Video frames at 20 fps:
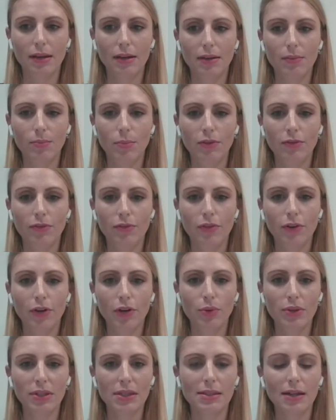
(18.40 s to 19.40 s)
Before
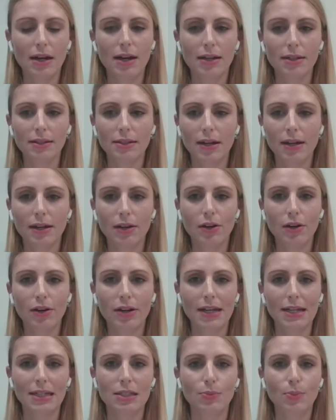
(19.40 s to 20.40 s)
we start, I'm going
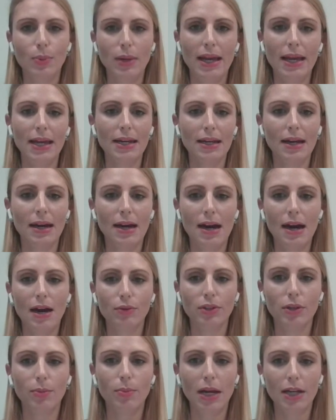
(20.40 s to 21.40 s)
to explain
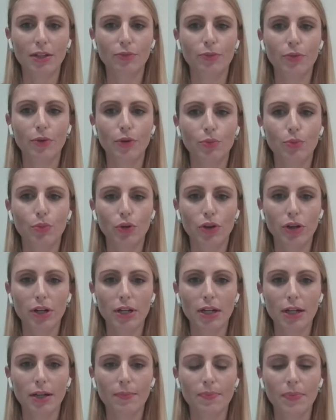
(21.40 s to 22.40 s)
how the platform
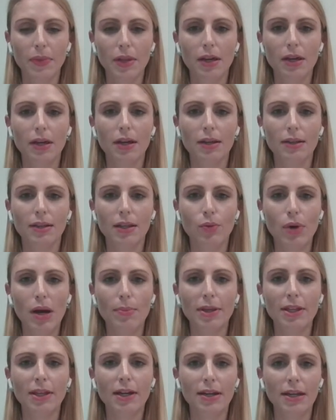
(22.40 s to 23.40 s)
works. The
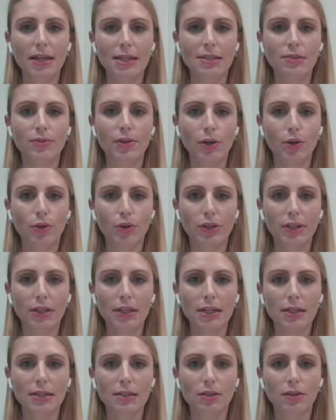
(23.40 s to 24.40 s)
webinar is
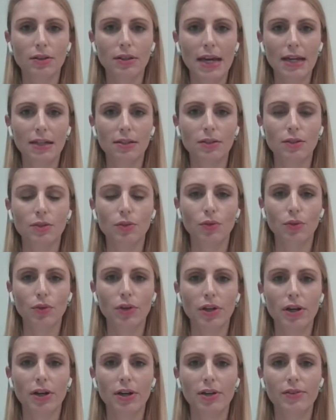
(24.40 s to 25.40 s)
recorded so that
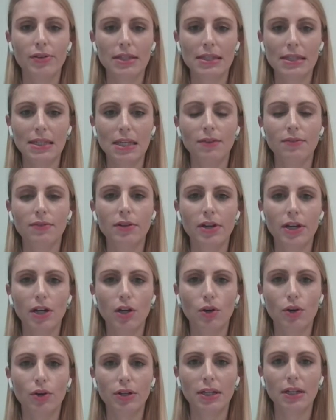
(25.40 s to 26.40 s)
you're going to receive the
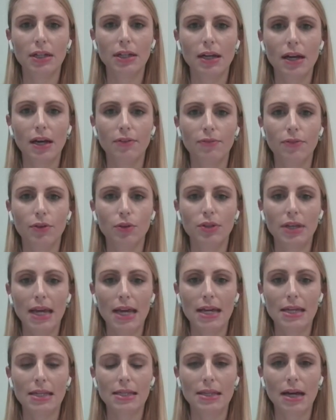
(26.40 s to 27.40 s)
recording a few
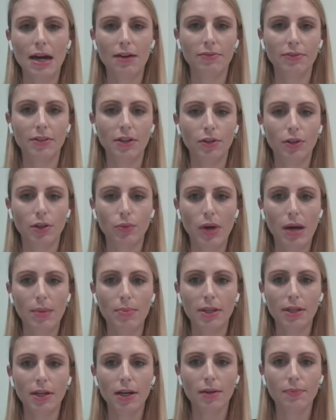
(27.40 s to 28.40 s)
days after the
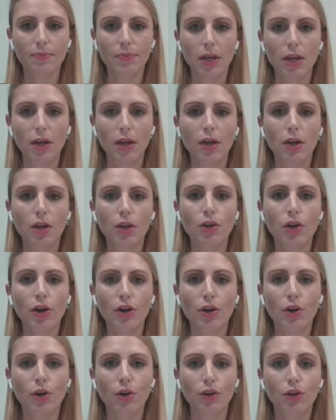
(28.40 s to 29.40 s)
webinar.
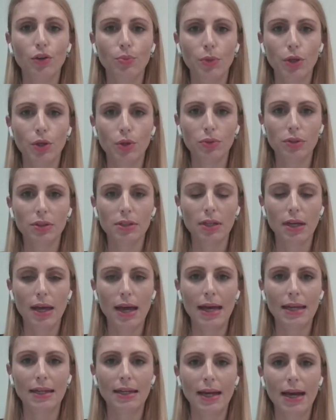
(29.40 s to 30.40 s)
You're all on mute
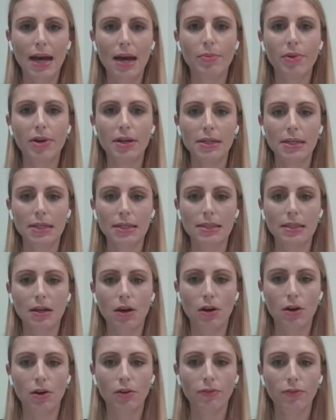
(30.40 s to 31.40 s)
and the camera is
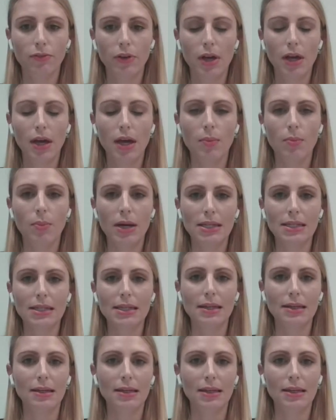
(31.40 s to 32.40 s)
off,
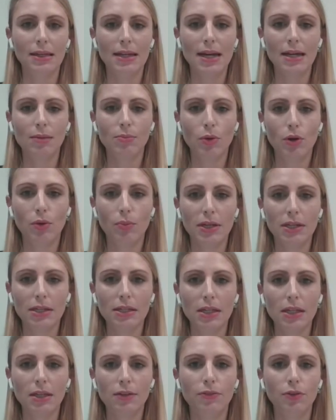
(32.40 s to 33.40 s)
but in any
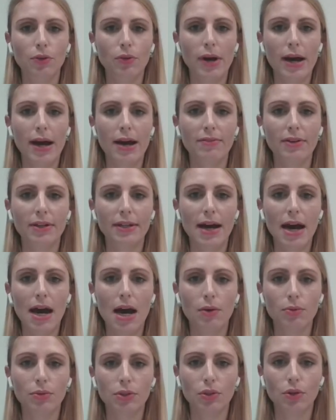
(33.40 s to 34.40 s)
moment, if you have a
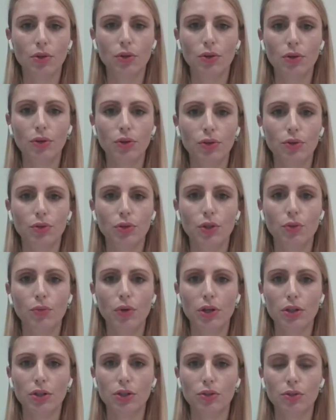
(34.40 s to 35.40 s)
doubt or do you
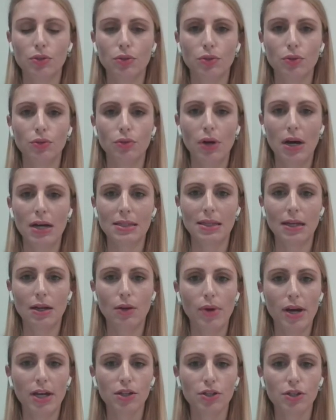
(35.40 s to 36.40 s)
want to ask a
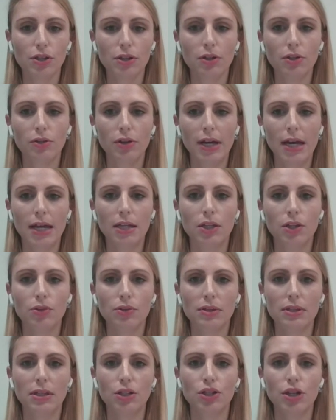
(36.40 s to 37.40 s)
question, you can
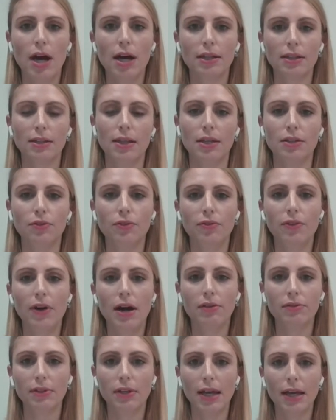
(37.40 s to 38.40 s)
use the chat that you
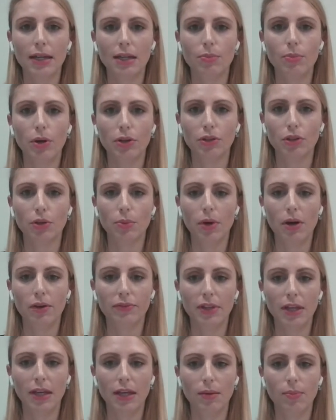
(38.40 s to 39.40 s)
found at the bottom of
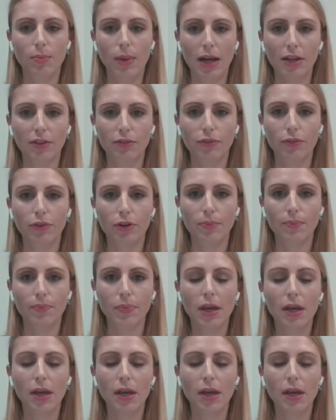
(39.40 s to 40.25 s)
the platform.